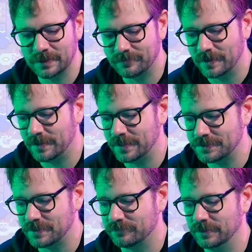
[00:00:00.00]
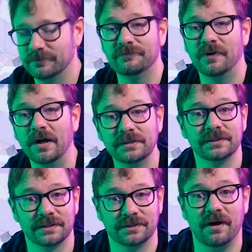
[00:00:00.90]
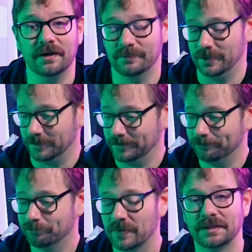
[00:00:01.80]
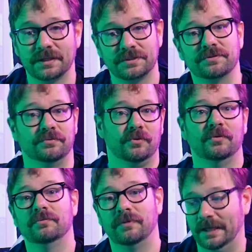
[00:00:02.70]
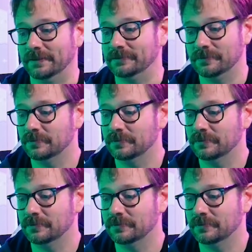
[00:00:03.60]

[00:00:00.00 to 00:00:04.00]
I find all that stuff really fun to talk about, and that's, like,